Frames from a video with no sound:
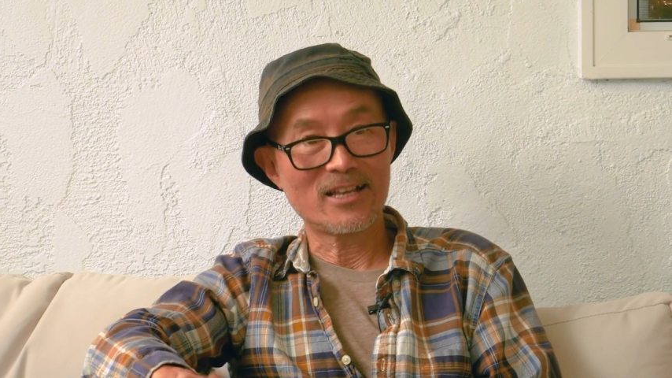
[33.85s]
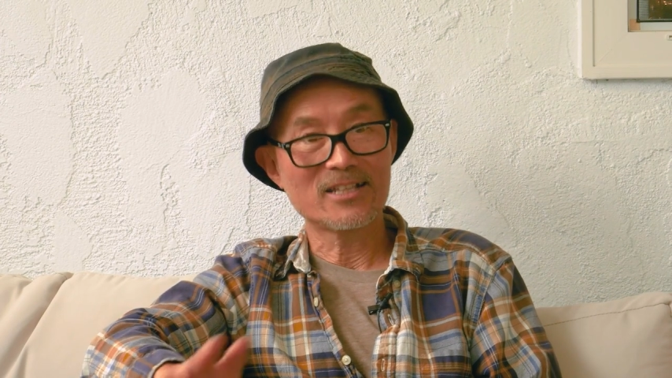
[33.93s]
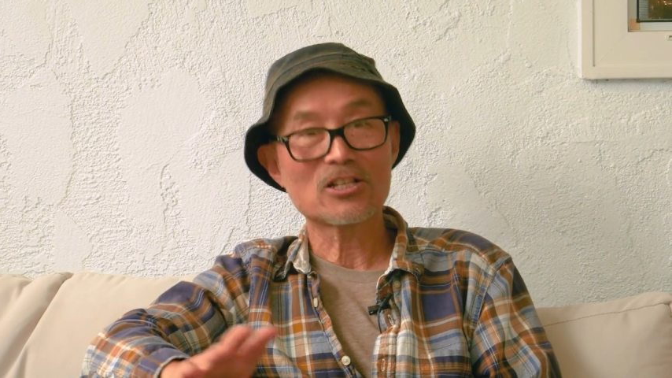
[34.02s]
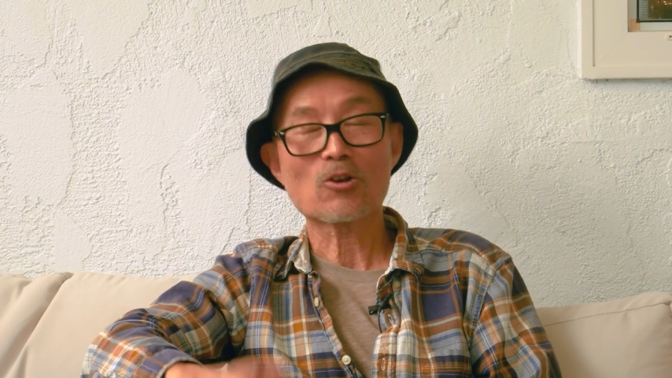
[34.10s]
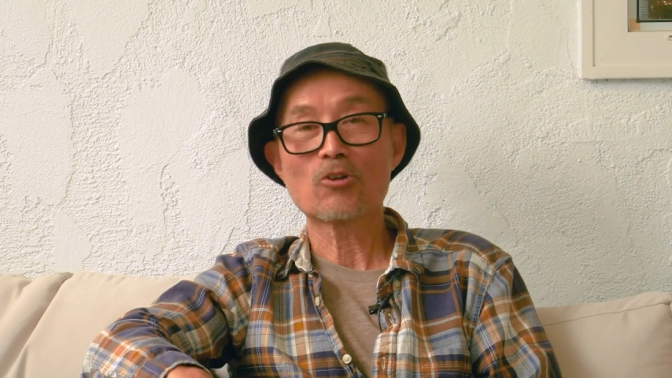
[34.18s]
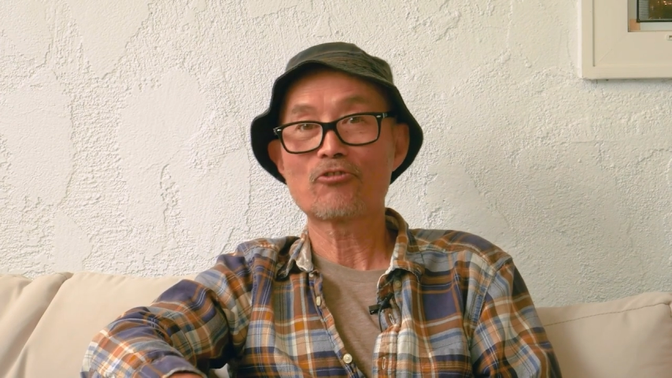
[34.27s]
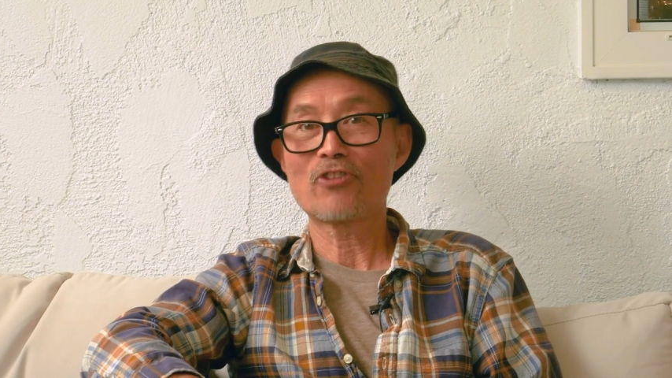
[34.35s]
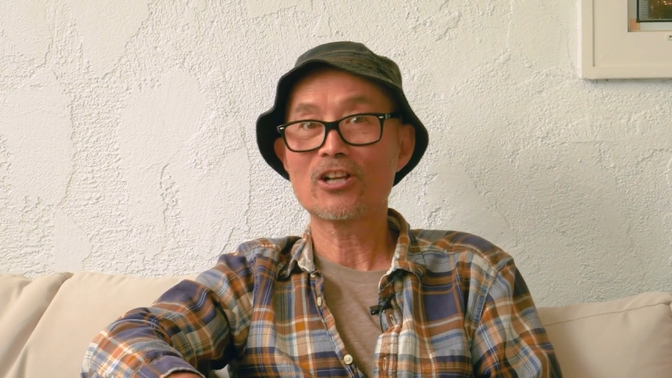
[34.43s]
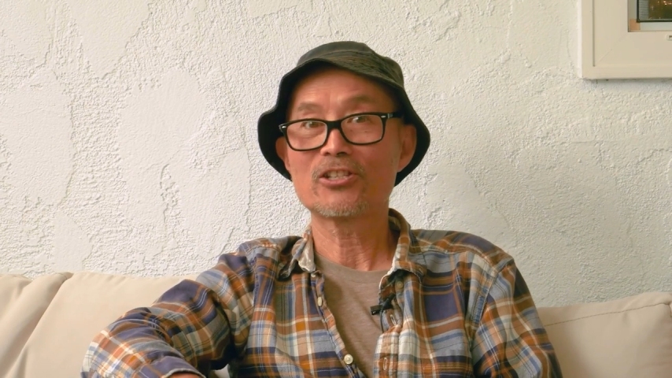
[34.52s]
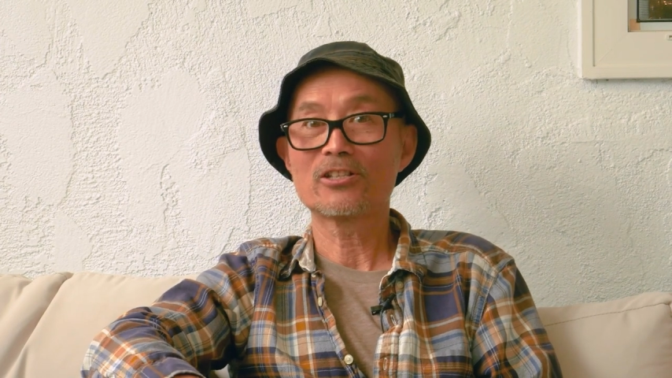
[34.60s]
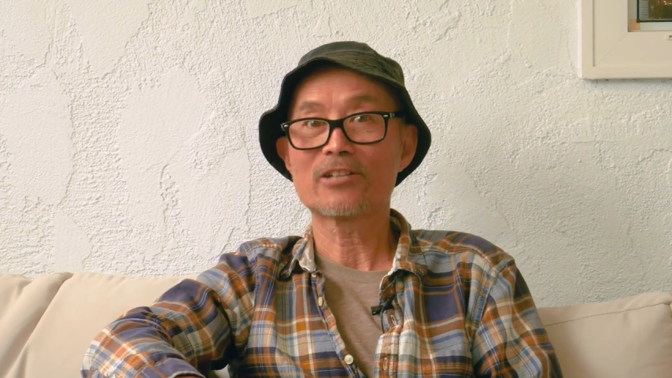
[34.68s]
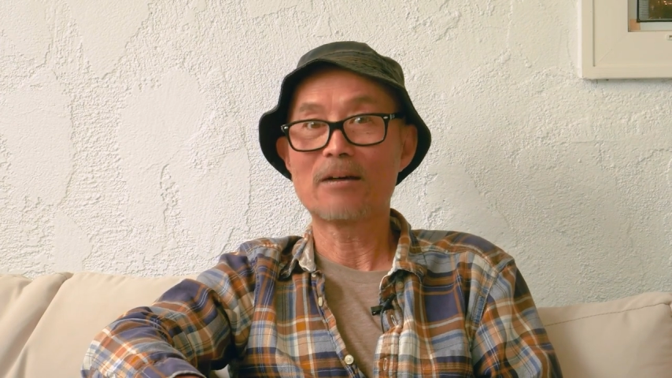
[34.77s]
it's a
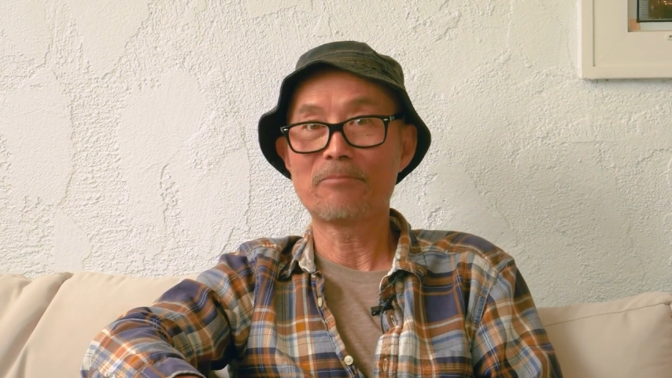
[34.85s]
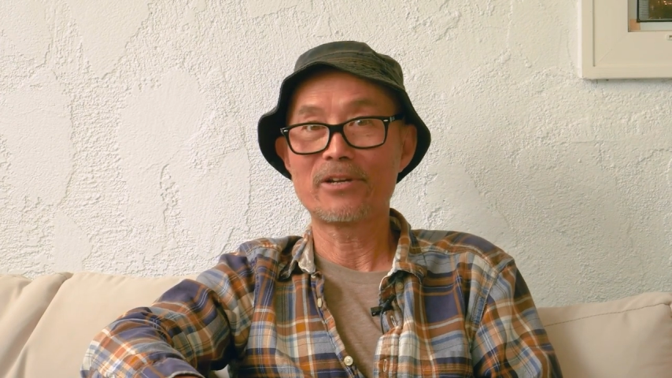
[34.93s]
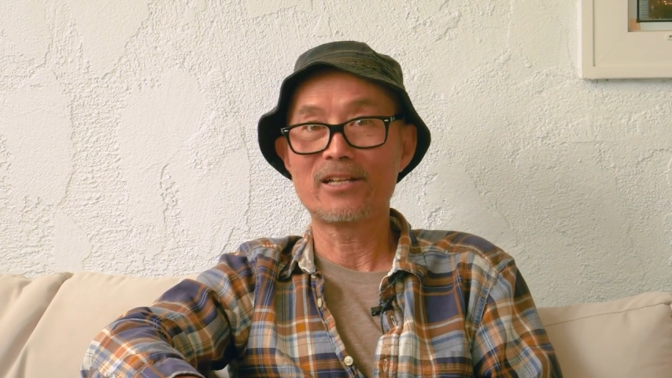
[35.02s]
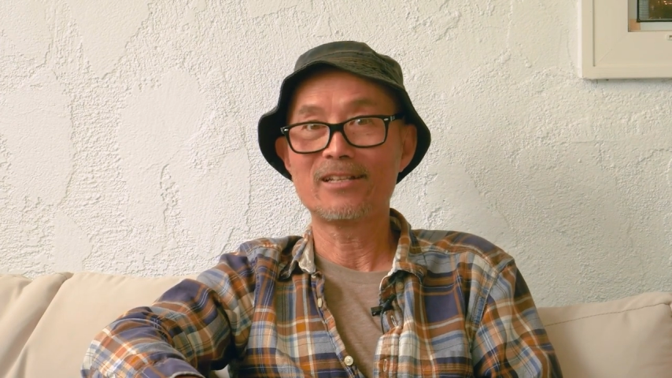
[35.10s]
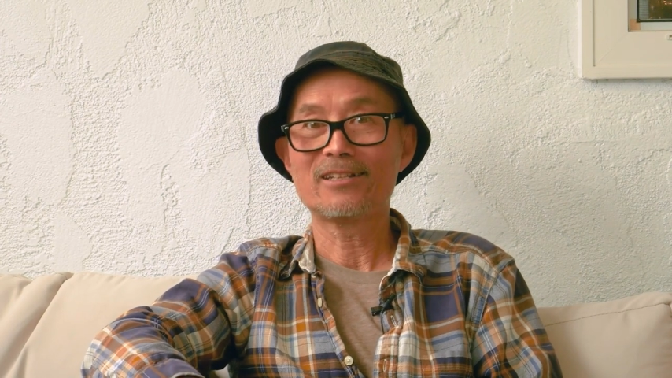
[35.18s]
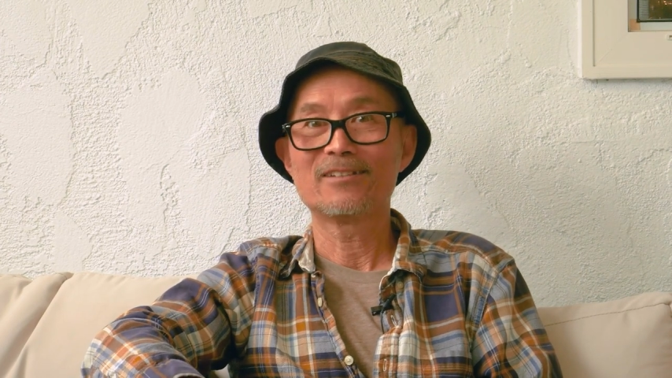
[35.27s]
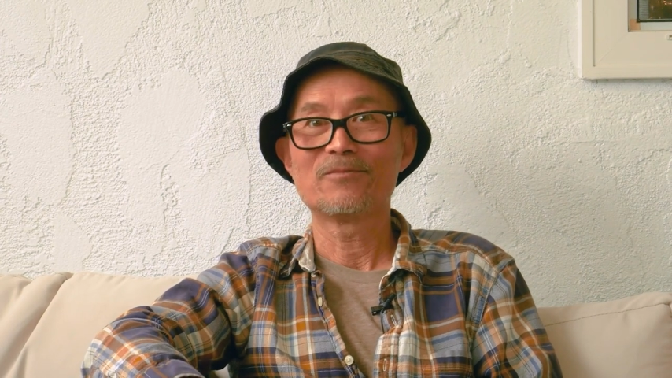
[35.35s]
construction company.